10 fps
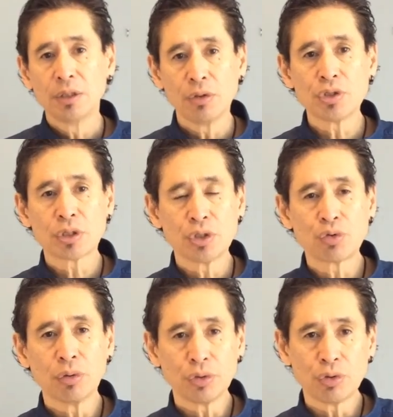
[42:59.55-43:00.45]
those
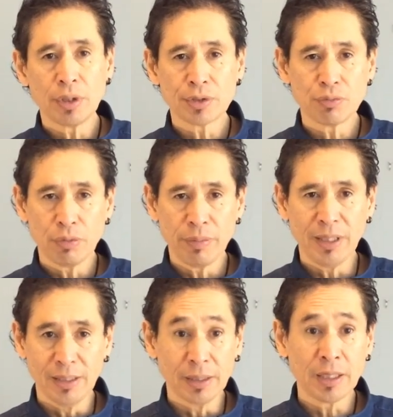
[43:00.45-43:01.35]
controlled drugs will
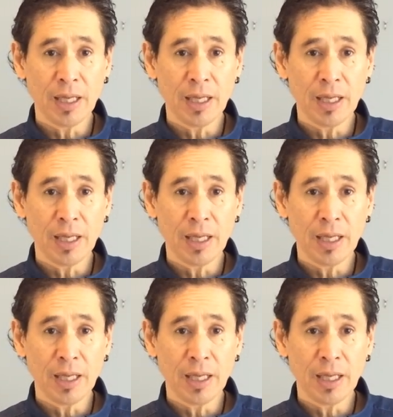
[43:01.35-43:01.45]
be in a